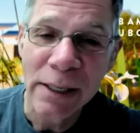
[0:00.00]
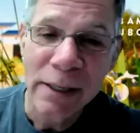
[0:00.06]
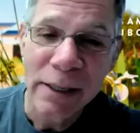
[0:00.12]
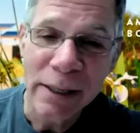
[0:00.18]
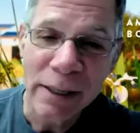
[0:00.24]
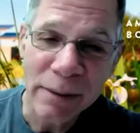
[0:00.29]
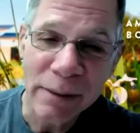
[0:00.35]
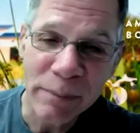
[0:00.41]

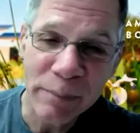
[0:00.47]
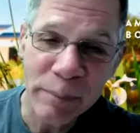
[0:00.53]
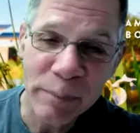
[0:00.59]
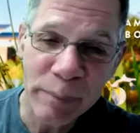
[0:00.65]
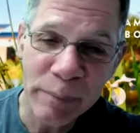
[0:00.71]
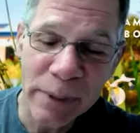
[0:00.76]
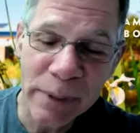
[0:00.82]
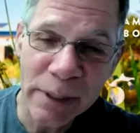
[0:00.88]
it,
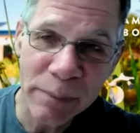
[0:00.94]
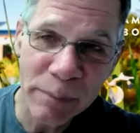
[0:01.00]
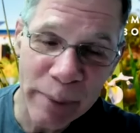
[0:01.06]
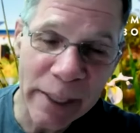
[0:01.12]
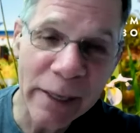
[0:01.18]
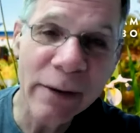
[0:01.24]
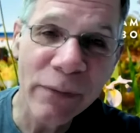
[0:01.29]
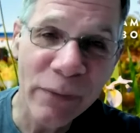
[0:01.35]
it
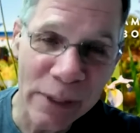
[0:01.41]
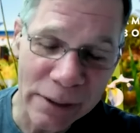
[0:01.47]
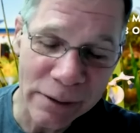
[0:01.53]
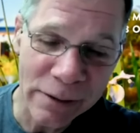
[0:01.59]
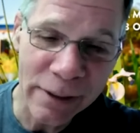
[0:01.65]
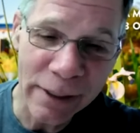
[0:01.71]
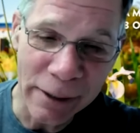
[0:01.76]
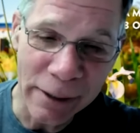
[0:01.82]

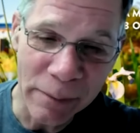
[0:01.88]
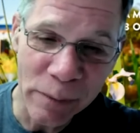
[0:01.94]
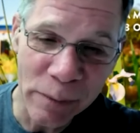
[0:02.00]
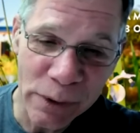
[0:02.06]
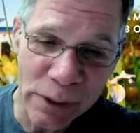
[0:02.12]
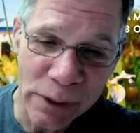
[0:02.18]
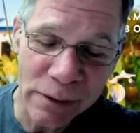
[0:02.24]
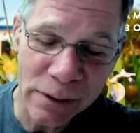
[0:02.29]
benefits them
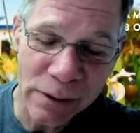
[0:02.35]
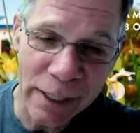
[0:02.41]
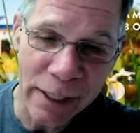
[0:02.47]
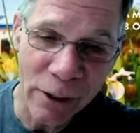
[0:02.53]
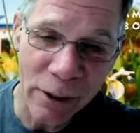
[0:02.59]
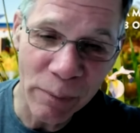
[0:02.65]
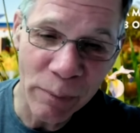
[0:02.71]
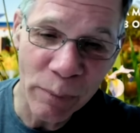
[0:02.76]
since
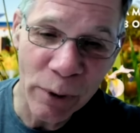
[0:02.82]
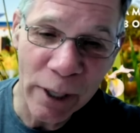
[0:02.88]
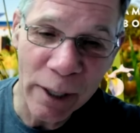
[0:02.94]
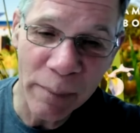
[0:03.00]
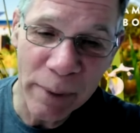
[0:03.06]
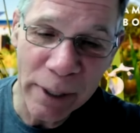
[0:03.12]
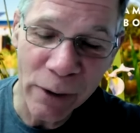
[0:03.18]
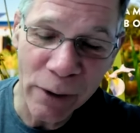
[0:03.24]
they are
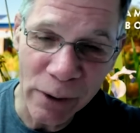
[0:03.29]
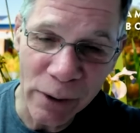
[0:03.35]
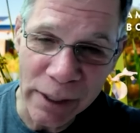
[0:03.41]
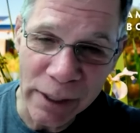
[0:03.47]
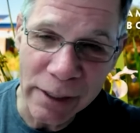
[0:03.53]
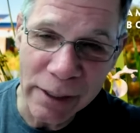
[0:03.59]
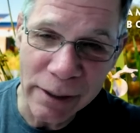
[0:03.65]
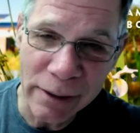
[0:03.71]

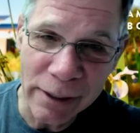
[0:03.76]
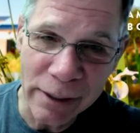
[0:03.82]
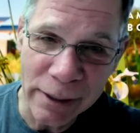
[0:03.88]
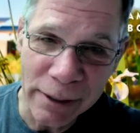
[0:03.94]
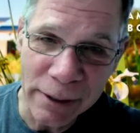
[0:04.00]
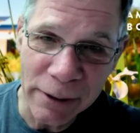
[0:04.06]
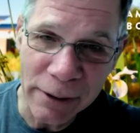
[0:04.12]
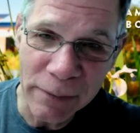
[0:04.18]
primarily
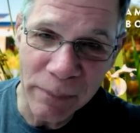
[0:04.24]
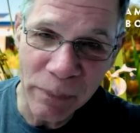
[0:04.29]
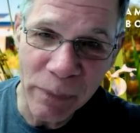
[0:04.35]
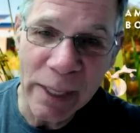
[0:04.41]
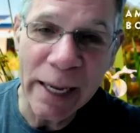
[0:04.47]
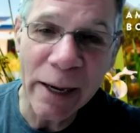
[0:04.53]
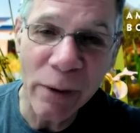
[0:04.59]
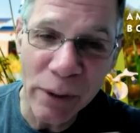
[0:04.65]
uh,
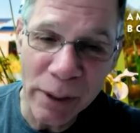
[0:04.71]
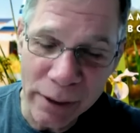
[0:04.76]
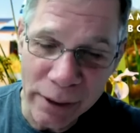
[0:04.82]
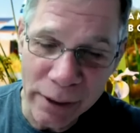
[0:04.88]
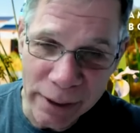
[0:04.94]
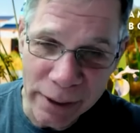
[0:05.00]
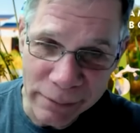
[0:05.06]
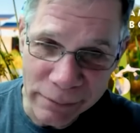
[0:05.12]
out in
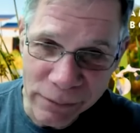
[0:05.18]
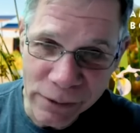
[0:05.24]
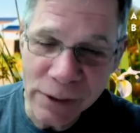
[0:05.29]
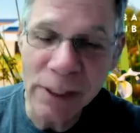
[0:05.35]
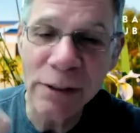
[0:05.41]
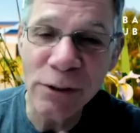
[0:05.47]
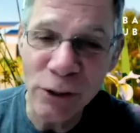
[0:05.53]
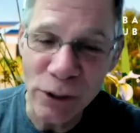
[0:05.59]
the
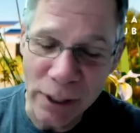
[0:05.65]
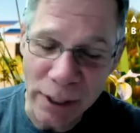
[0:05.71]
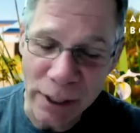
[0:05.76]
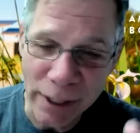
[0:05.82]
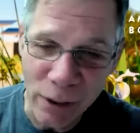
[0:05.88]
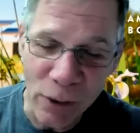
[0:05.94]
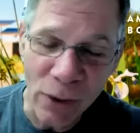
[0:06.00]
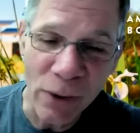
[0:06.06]

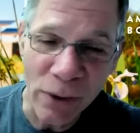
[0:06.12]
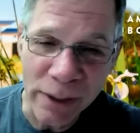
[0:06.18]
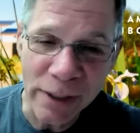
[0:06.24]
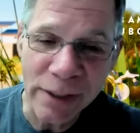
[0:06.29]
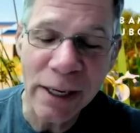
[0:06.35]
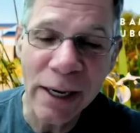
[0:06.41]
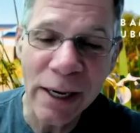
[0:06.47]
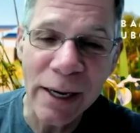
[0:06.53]
sunshine all of the
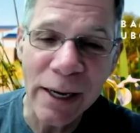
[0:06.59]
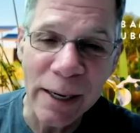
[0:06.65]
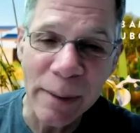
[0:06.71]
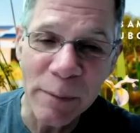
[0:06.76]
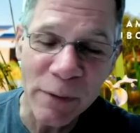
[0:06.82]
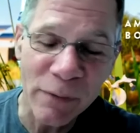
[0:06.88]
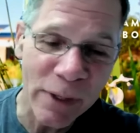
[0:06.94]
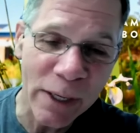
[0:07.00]

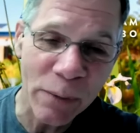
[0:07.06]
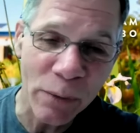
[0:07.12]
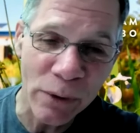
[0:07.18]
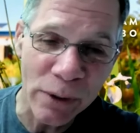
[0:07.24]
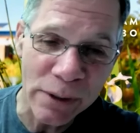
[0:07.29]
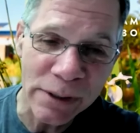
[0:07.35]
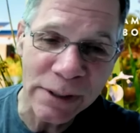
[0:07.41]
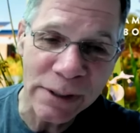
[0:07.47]
time. If they
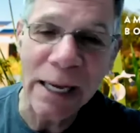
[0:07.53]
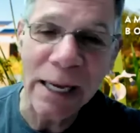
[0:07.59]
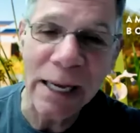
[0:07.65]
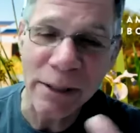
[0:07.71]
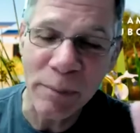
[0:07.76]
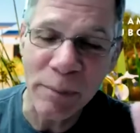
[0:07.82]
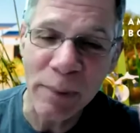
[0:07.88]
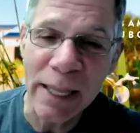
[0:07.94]
were a
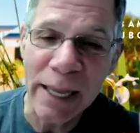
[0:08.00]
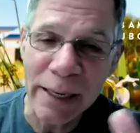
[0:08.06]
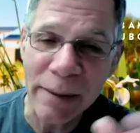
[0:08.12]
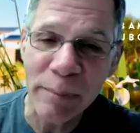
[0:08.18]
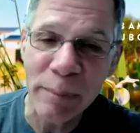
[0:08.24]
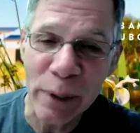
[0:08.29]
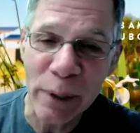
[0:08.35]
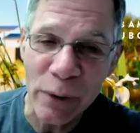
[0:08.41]
solid black
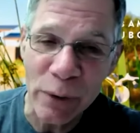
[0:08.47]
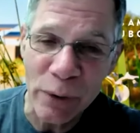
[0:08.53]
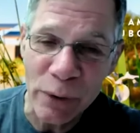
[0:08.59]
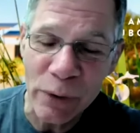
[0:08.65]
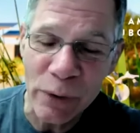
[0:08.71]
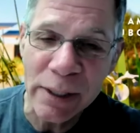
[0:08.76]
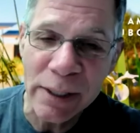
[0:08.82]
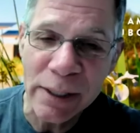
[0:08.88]

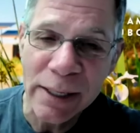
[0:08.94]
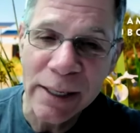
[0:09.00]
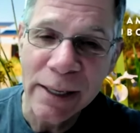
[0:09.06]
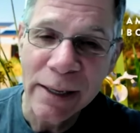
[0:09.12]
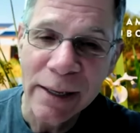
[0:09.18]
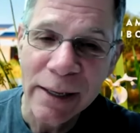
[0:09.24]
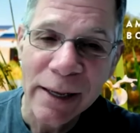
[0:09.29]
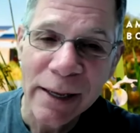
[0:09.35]
bird,
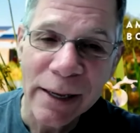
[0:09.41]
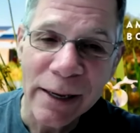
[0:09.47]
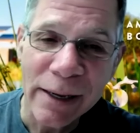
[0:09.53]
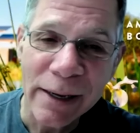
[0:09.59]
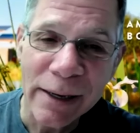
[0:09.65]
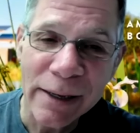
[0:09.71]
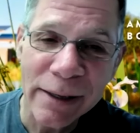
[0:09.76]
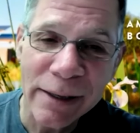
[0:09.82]

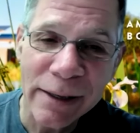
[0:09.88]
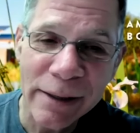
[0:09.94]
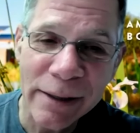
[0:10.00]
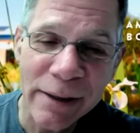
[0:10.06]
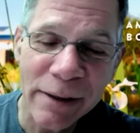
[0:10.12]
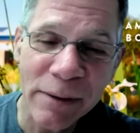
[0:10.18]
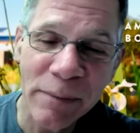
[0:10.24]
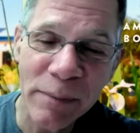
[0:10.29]
uh, it,
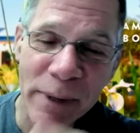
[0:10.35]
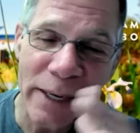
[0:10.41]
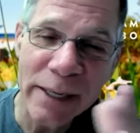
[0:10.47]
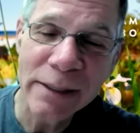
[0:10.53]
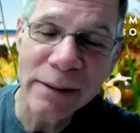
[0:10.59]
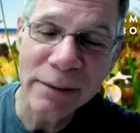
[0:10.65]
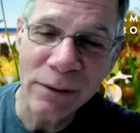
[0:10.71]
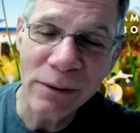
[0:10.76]
it,
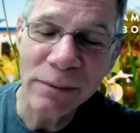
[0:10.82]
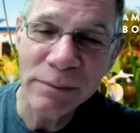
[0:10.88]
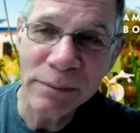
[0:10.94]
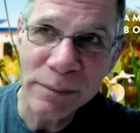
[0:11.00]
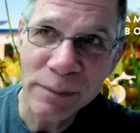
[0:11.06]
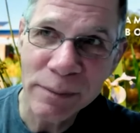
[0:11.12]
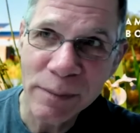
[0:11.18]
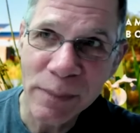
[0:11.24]
might
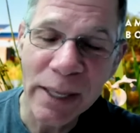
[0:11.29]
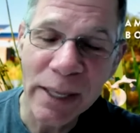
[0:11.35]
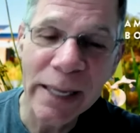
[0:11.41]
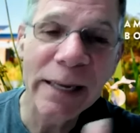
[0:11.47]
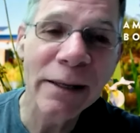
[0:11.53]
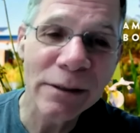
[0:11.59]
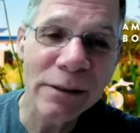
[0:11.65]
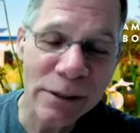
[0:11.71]

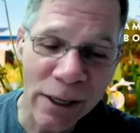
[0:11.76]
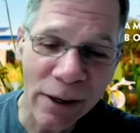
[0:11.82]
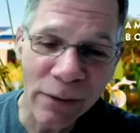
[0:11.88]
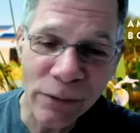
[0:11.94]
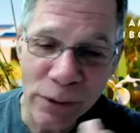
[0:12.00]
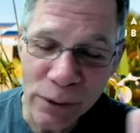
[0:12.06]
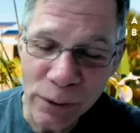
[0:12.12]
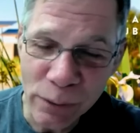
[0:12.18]
lend
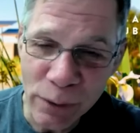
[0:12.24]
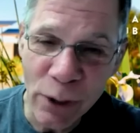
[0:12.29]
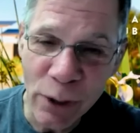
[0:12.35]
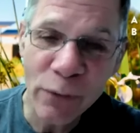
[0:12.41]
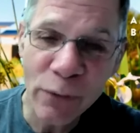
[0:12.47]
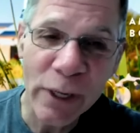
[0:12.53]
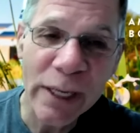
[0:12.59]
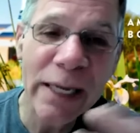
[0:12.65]
itself to
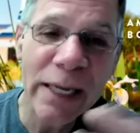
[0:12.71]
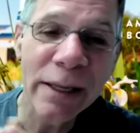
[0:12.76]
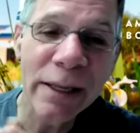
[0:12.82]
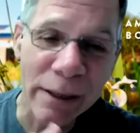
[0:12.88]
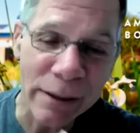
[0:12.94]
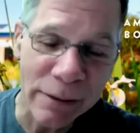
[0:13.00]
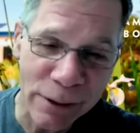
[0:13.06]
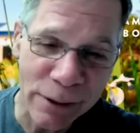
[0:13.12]

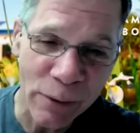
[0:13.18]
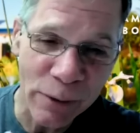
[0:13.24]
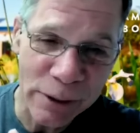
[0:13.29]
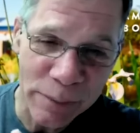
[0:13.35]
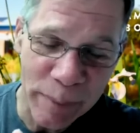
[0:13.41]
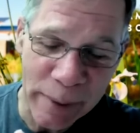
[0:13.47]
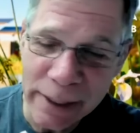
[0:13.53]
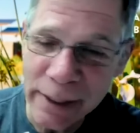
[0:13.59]
overheating, so to
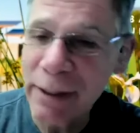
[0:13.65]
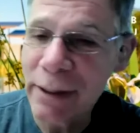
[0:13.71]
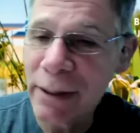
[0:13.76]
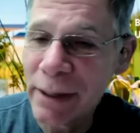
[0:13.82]
speak.